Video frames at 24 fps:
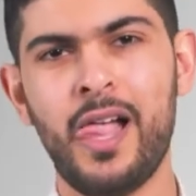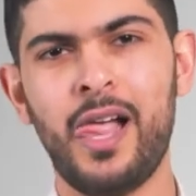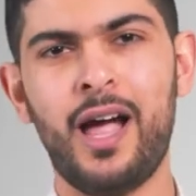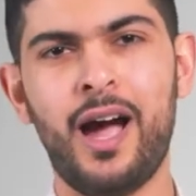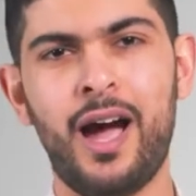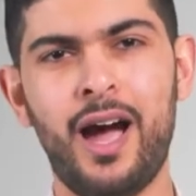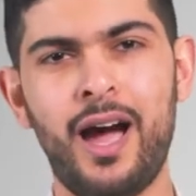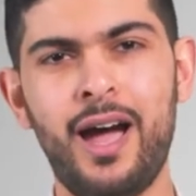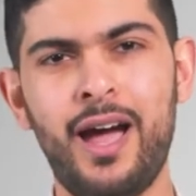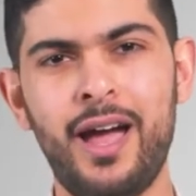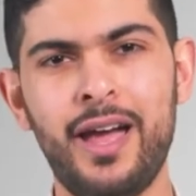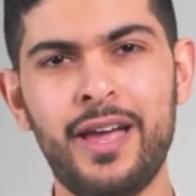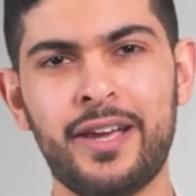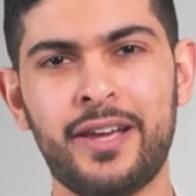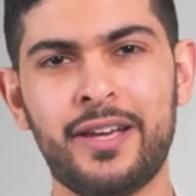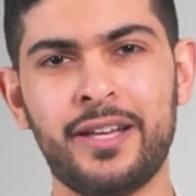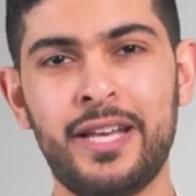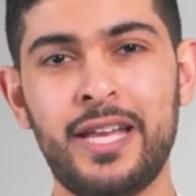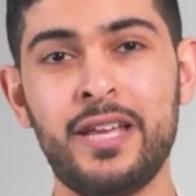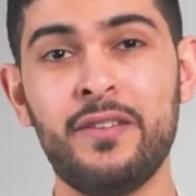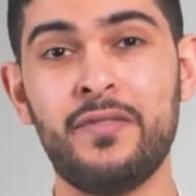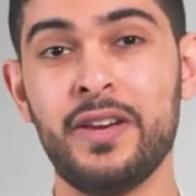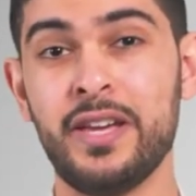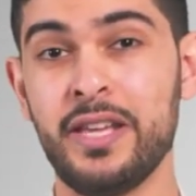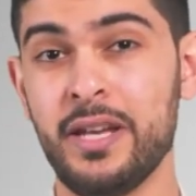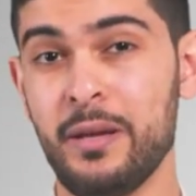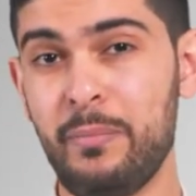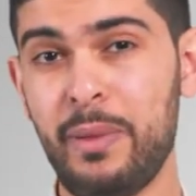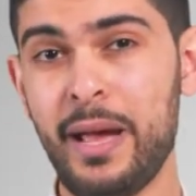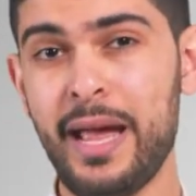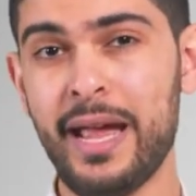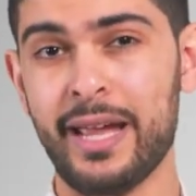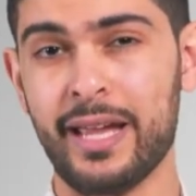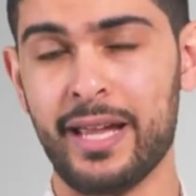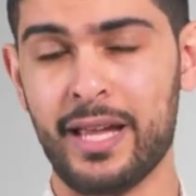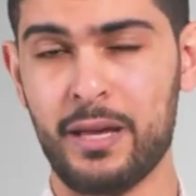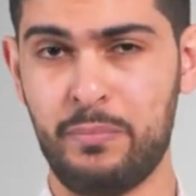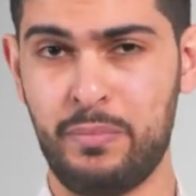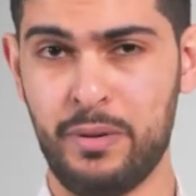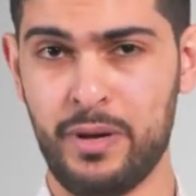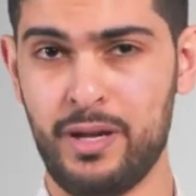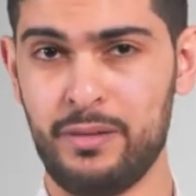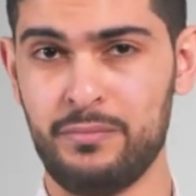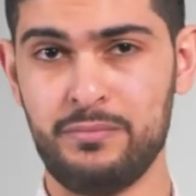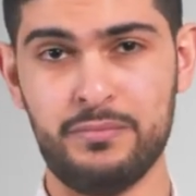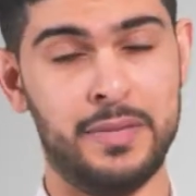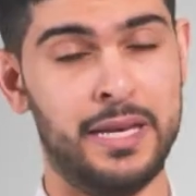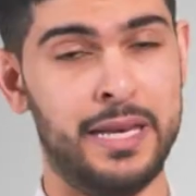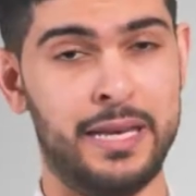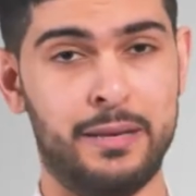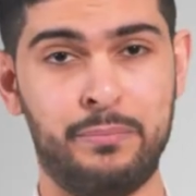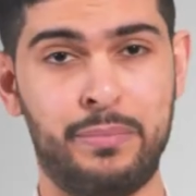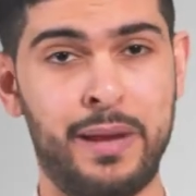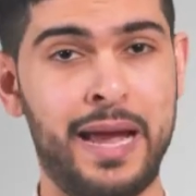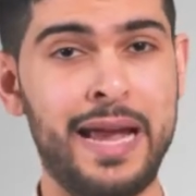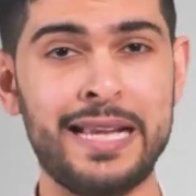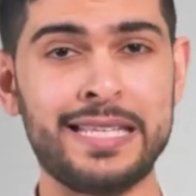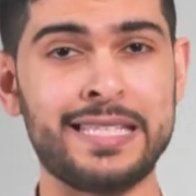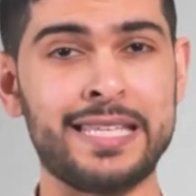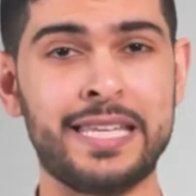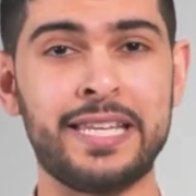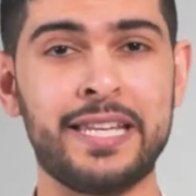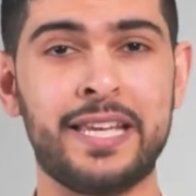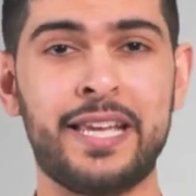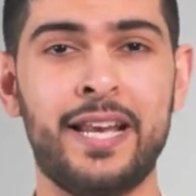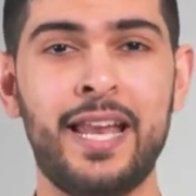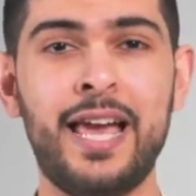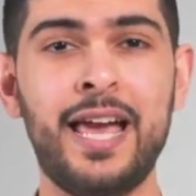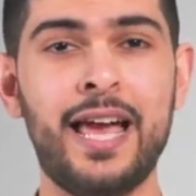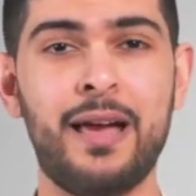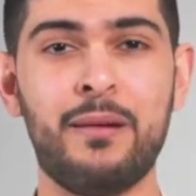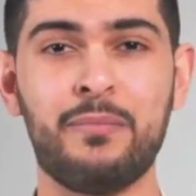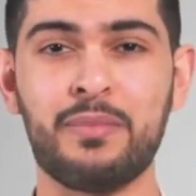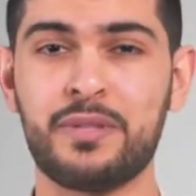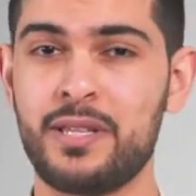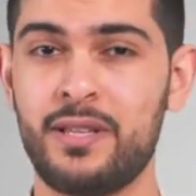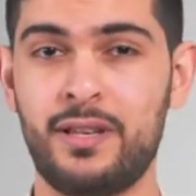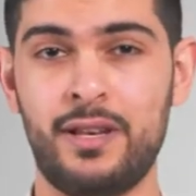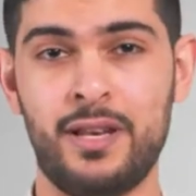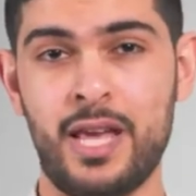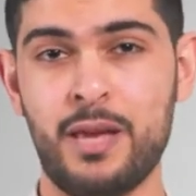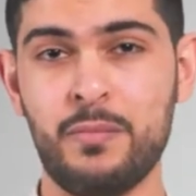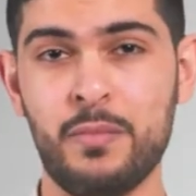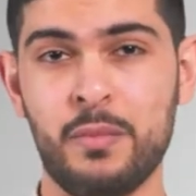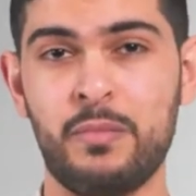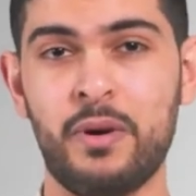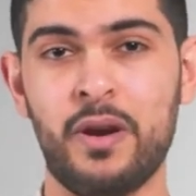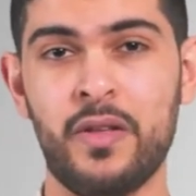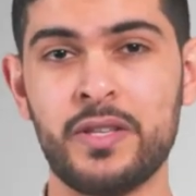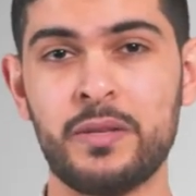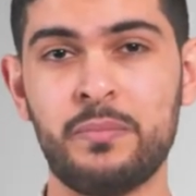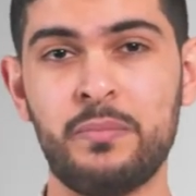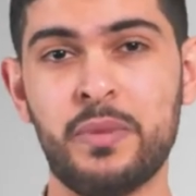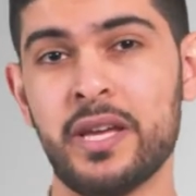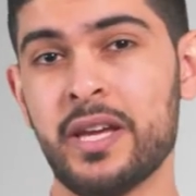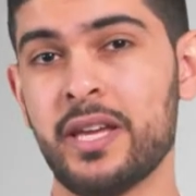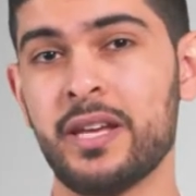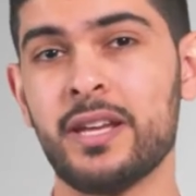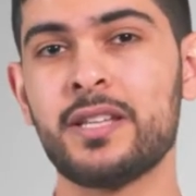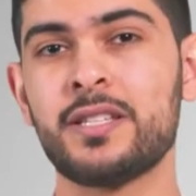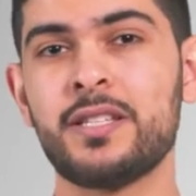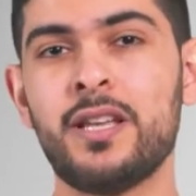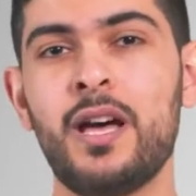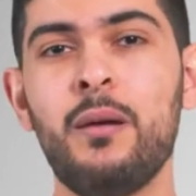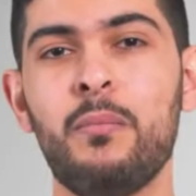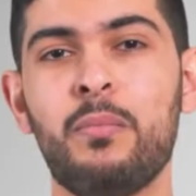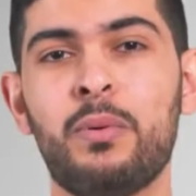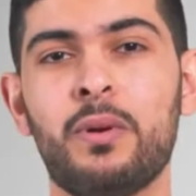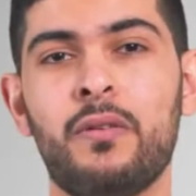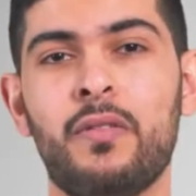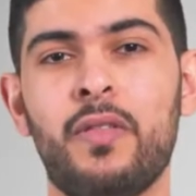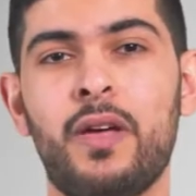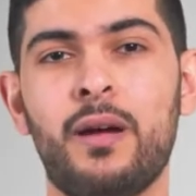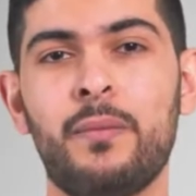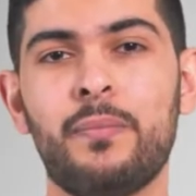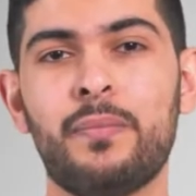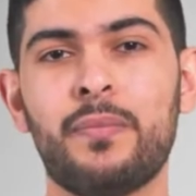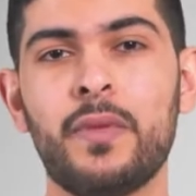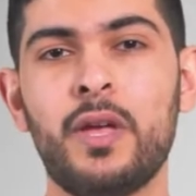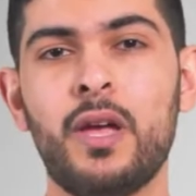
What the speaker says: I could leave it in a bank, but banks can collapse, Lehman Brothers being an example of that.